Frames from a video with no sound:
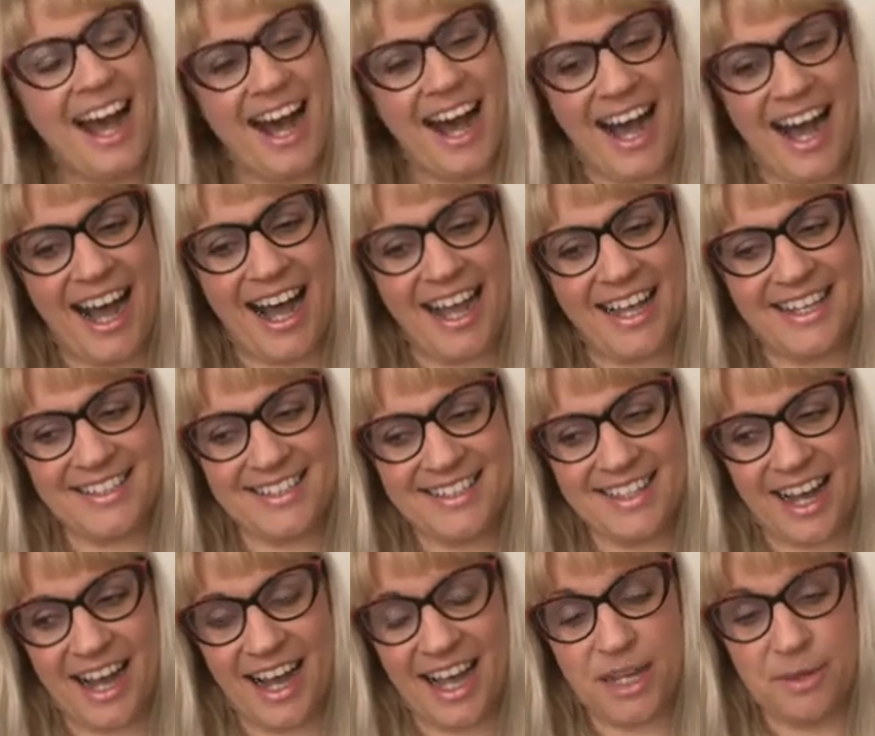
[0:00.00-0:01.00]
And
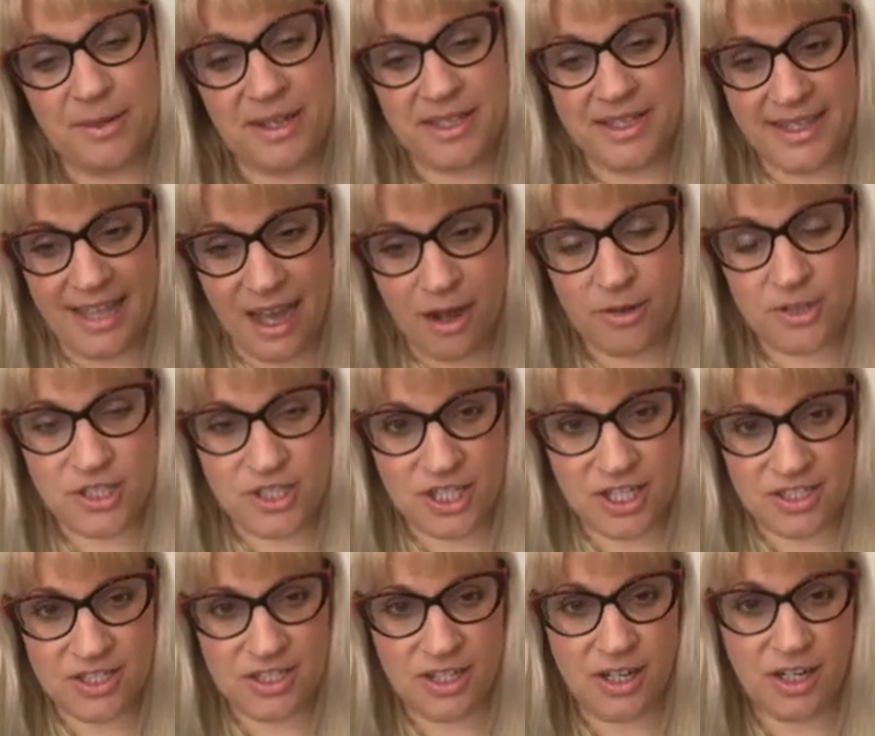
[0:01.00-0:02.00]
I will now
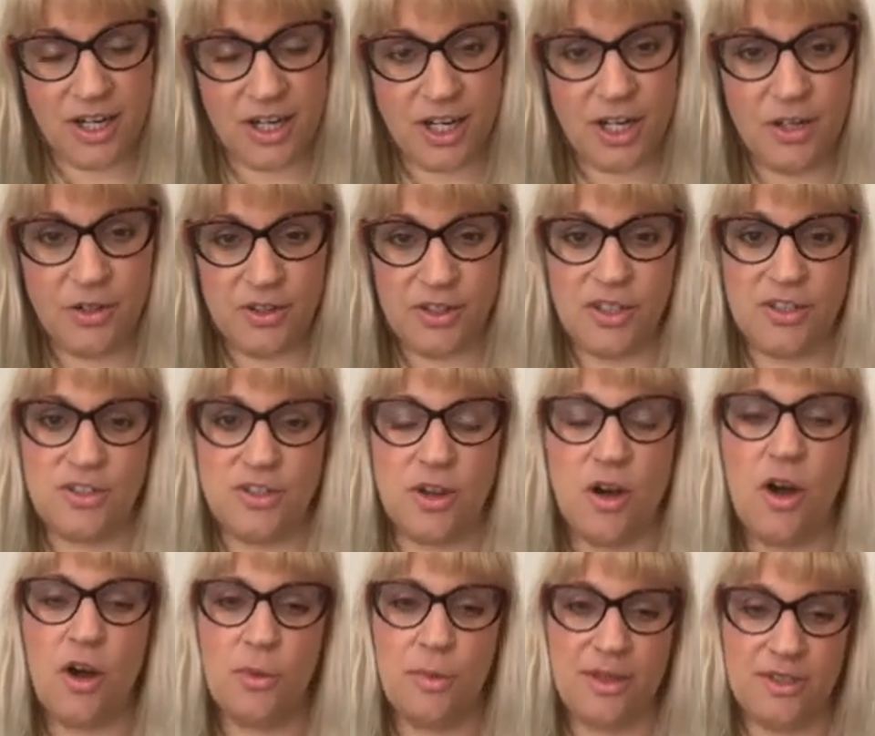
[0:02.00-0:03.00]
just conclude the
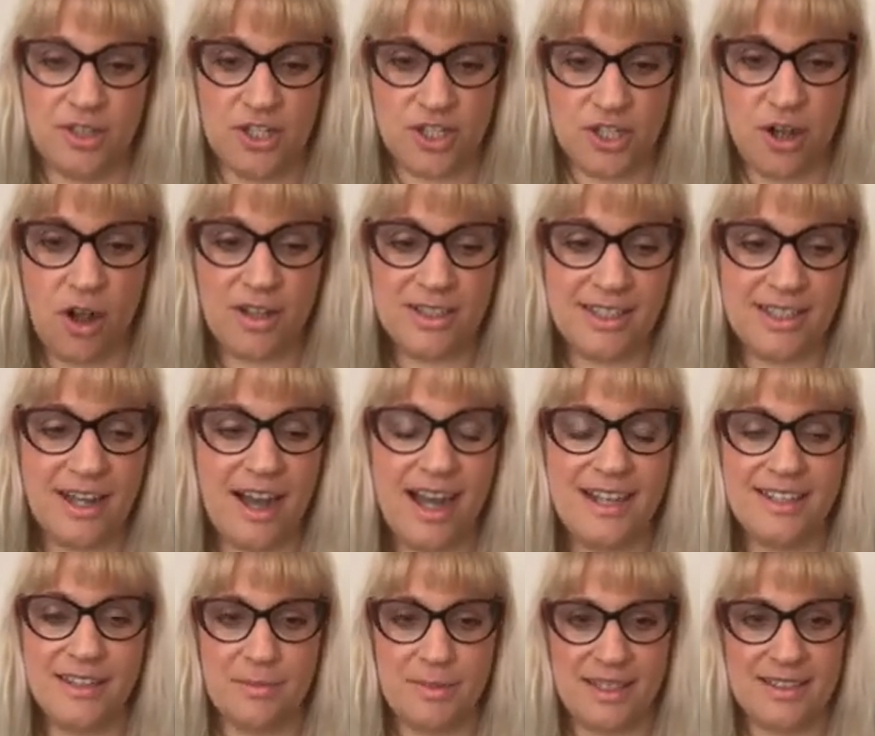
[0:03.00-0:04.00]
talk with a short
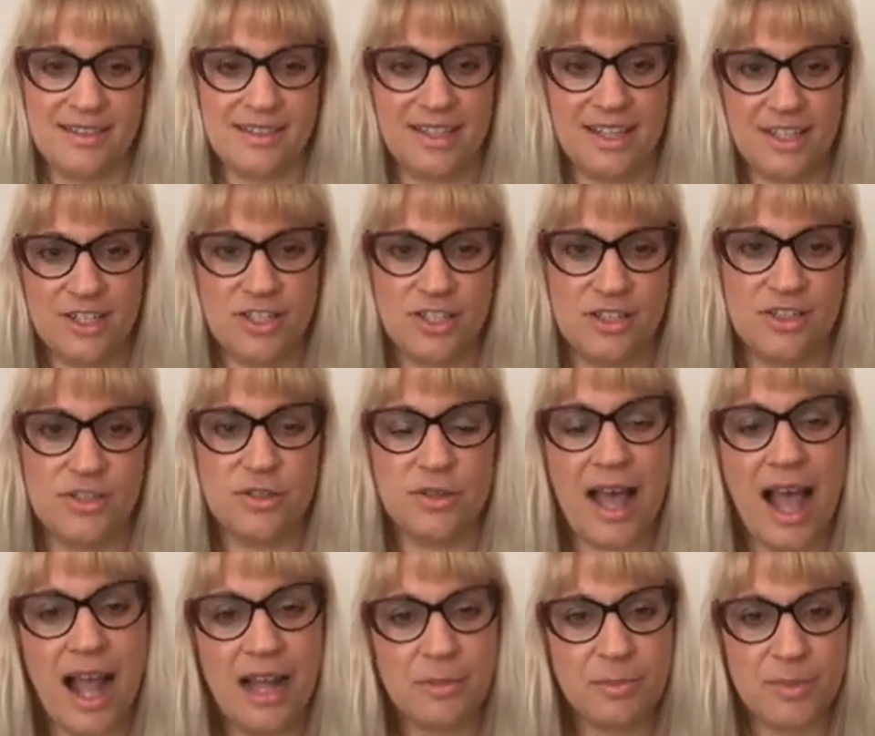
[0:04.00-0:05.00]
guided meditation to
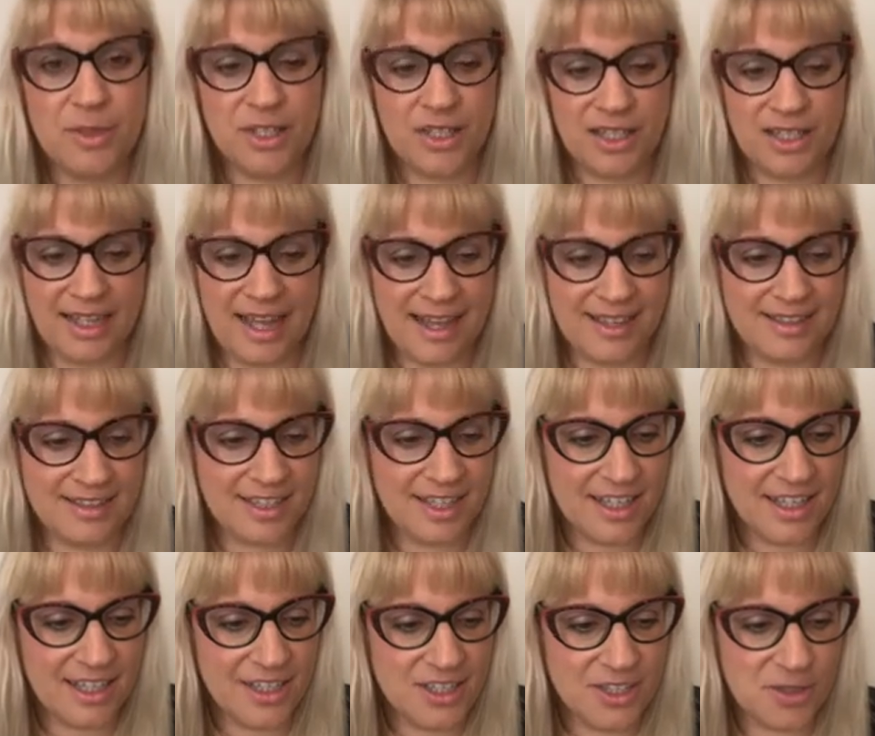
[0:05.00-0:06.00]
help you connect
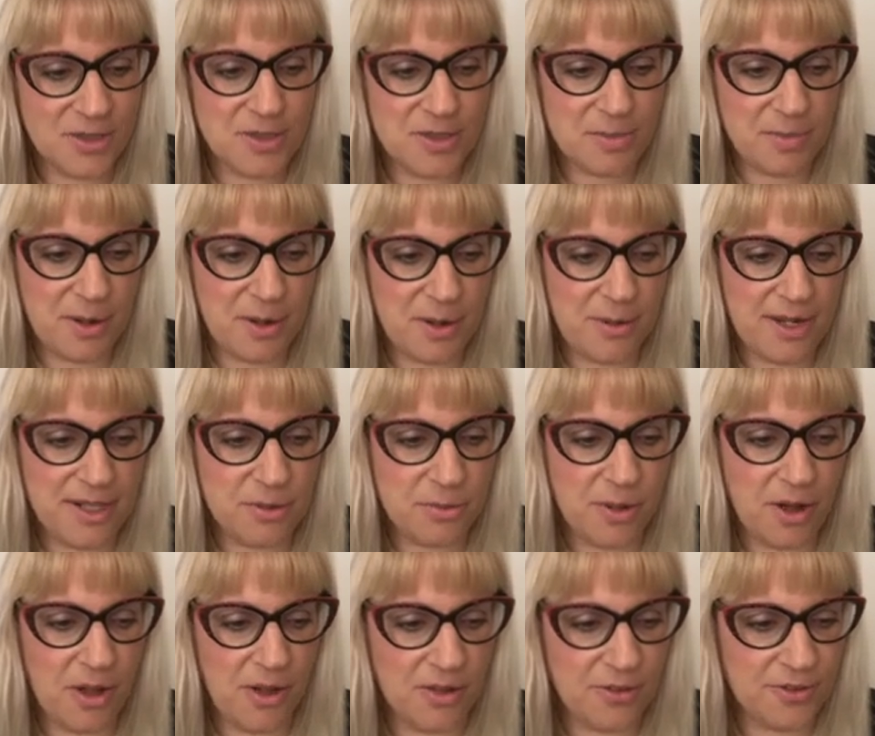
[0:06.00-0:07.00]
to spirit
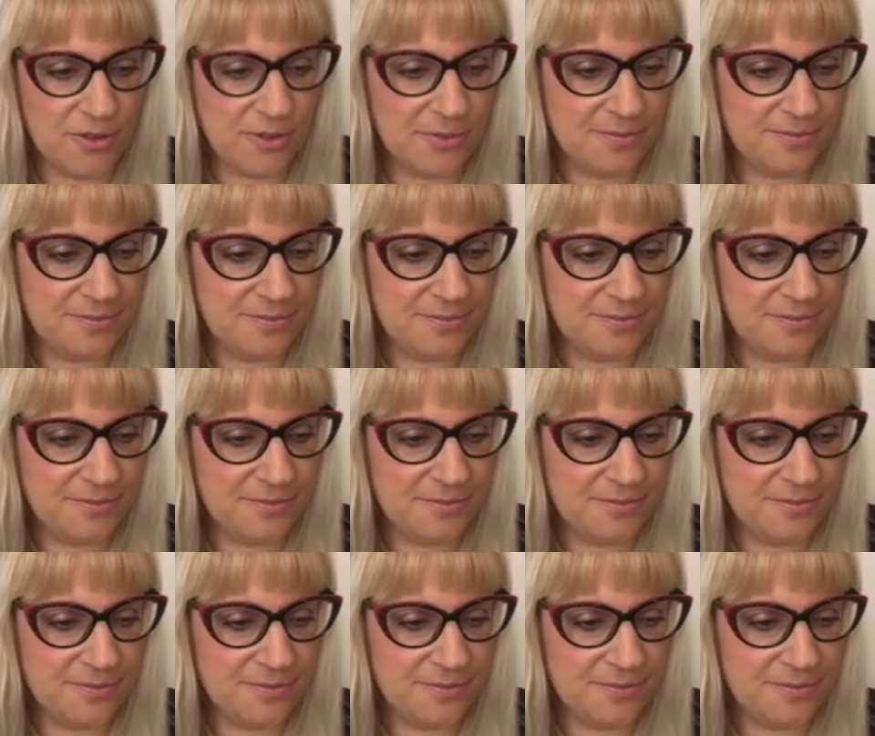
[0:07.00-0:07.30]
world.